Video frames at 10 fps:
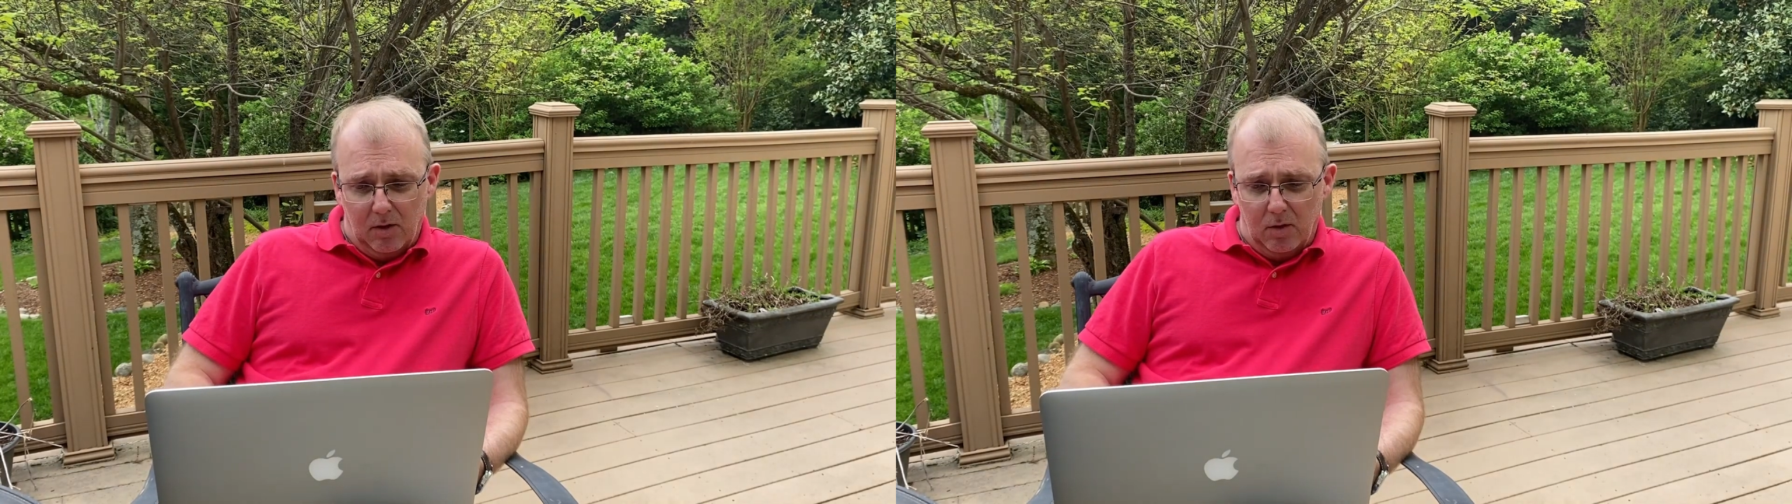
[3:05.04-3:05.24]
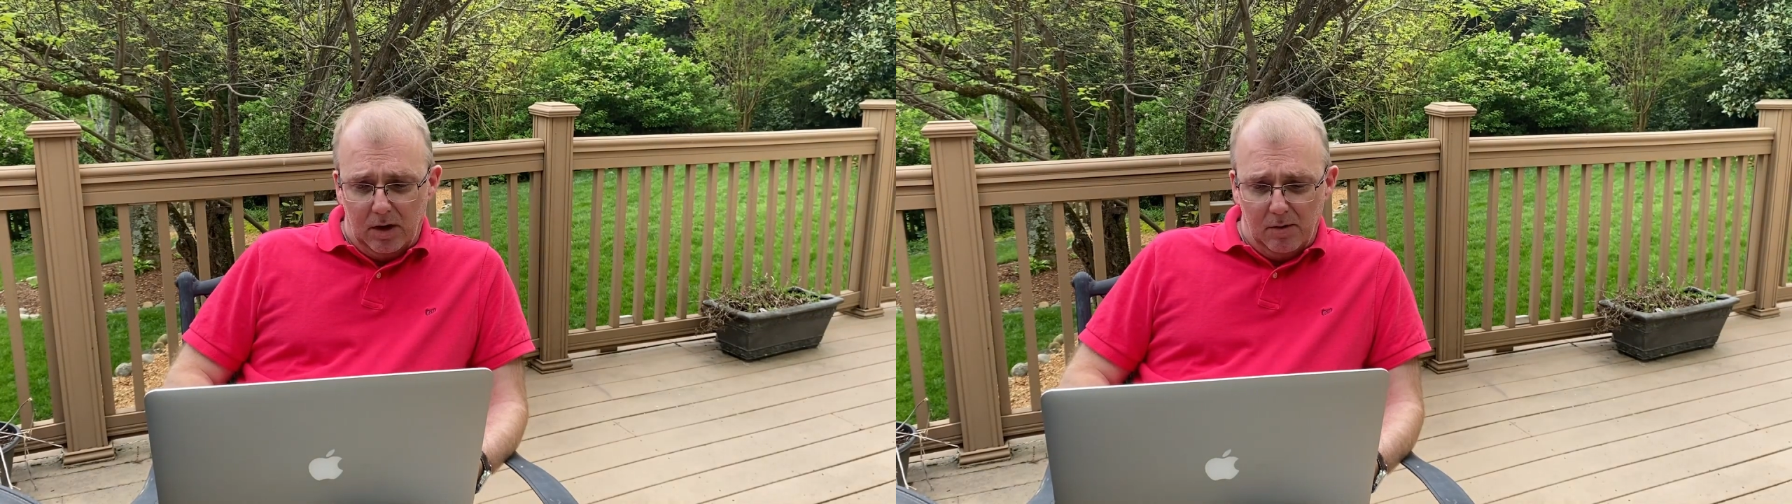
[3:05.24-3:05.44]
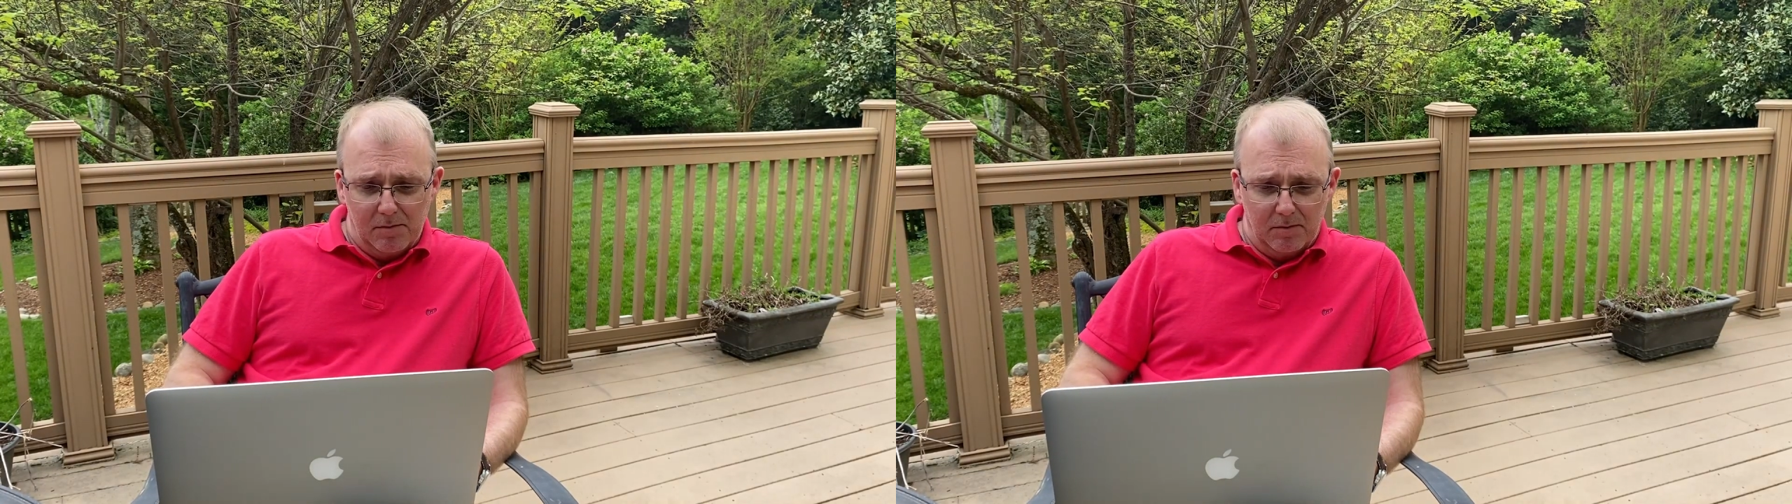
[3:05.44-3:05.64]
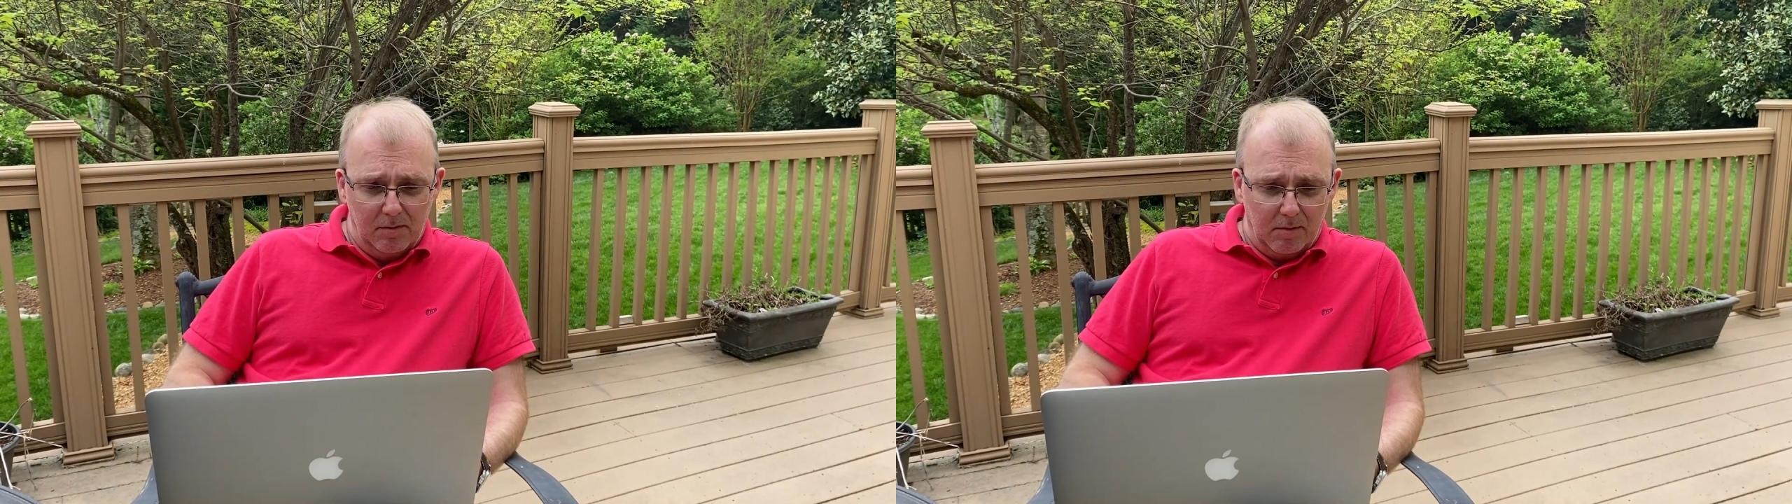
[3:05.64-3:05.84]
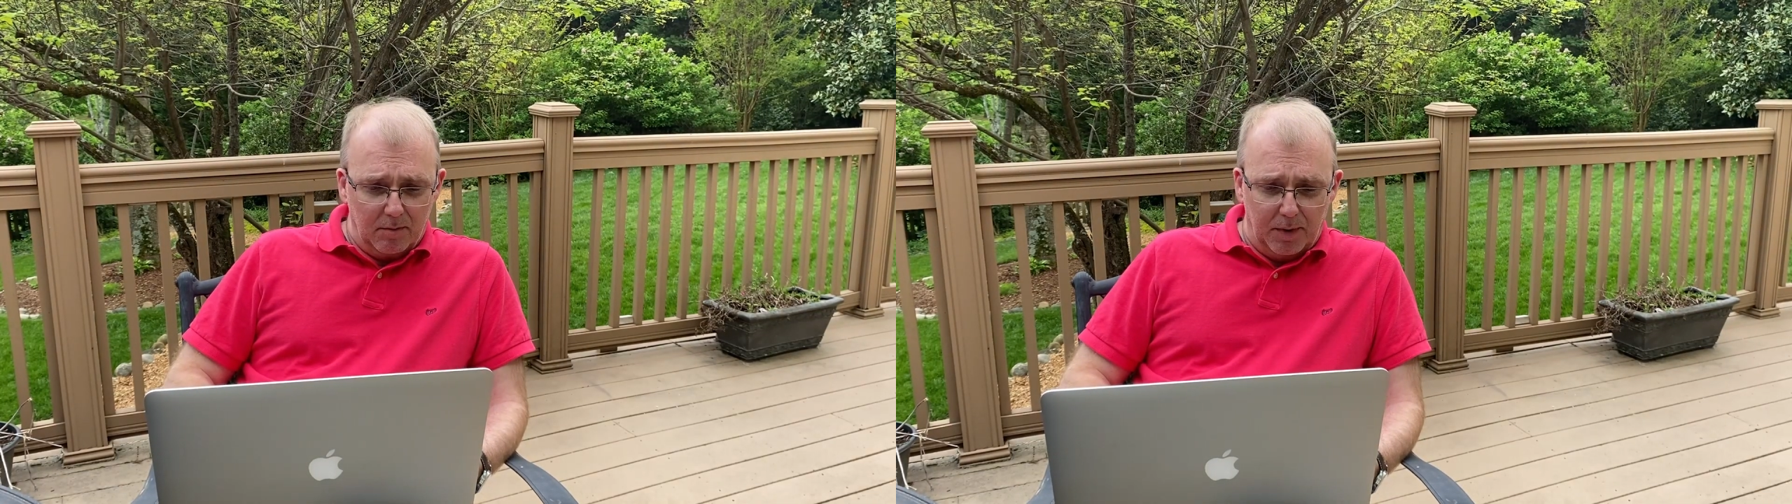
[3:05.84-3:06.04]
Well,
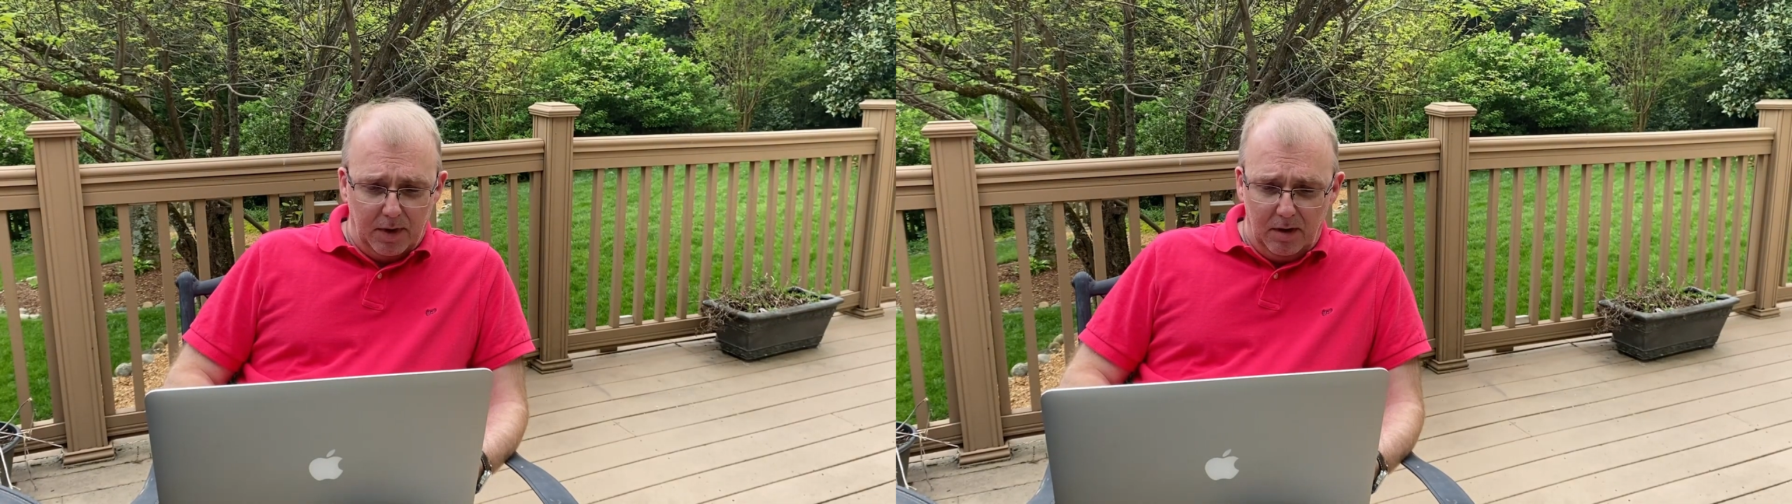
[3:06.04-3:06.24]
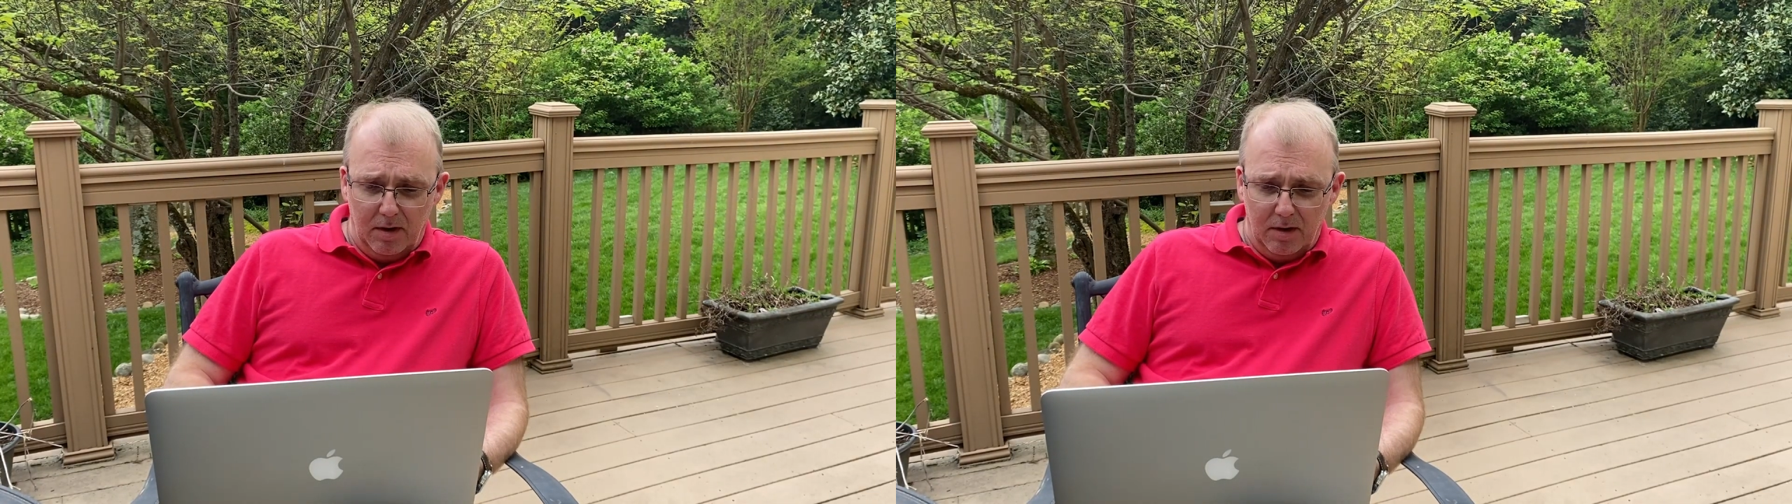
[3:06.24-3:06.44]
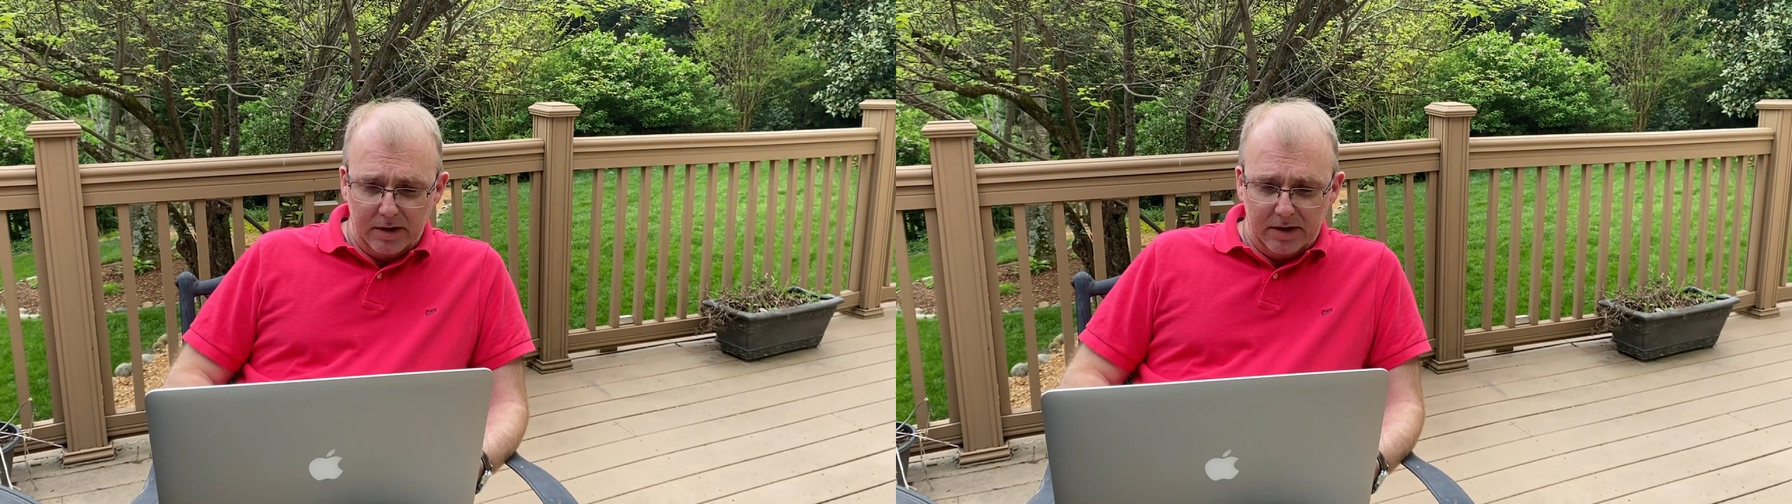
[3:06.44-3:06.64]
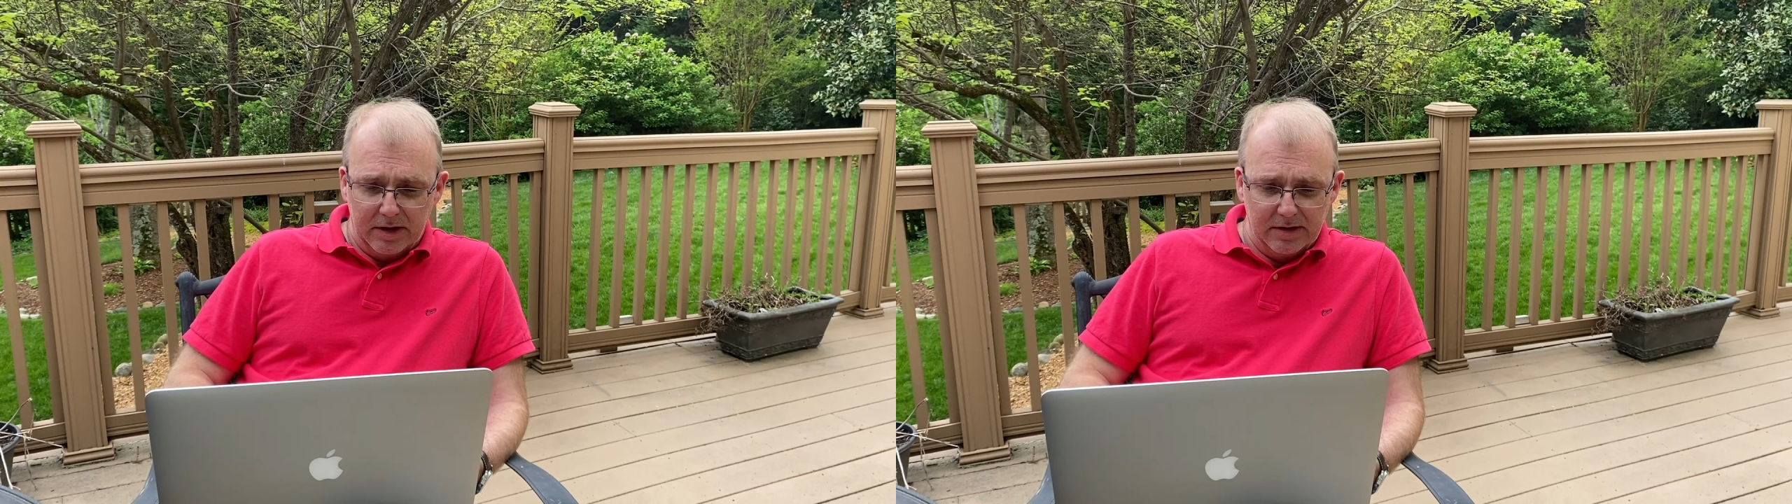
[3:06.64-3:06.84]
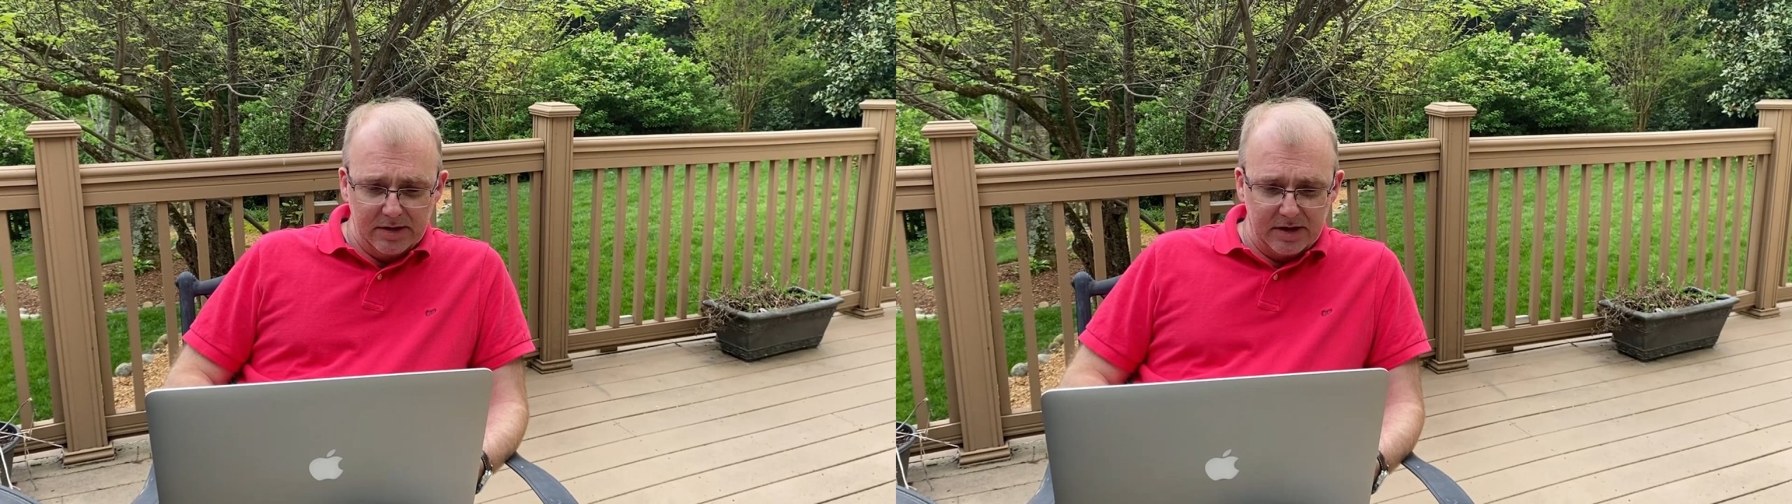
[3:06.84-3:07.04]
Paul,
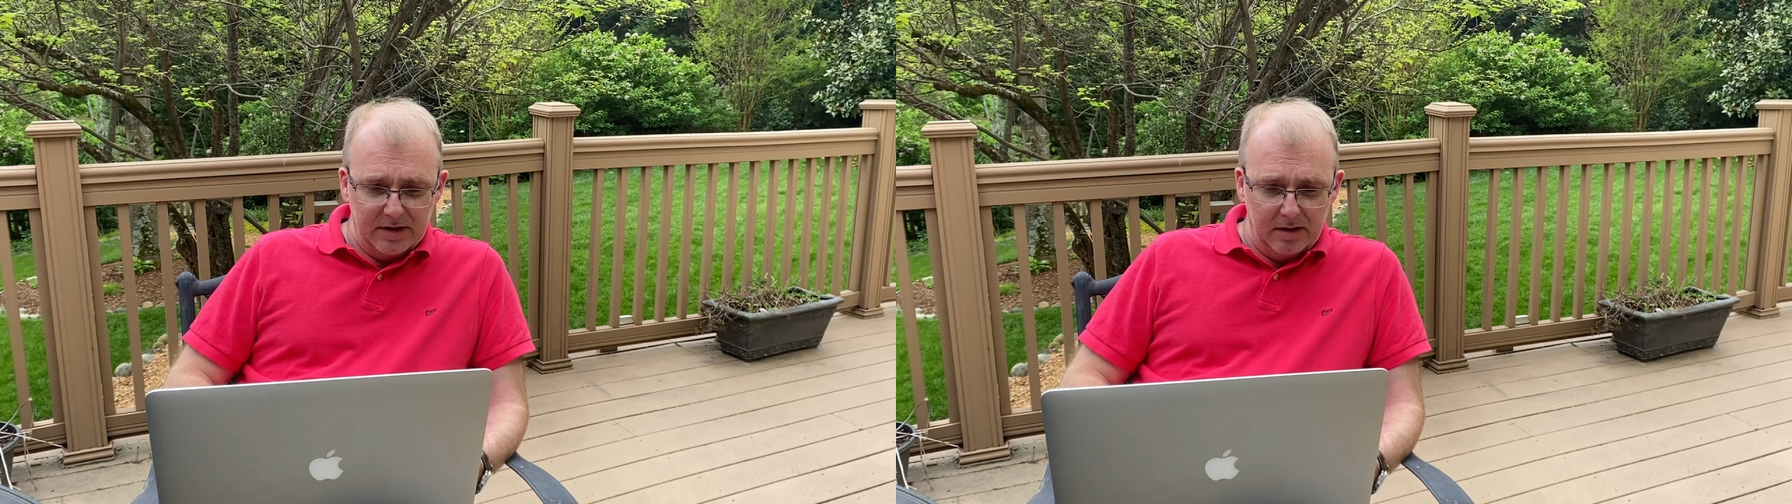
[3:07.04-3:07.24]
his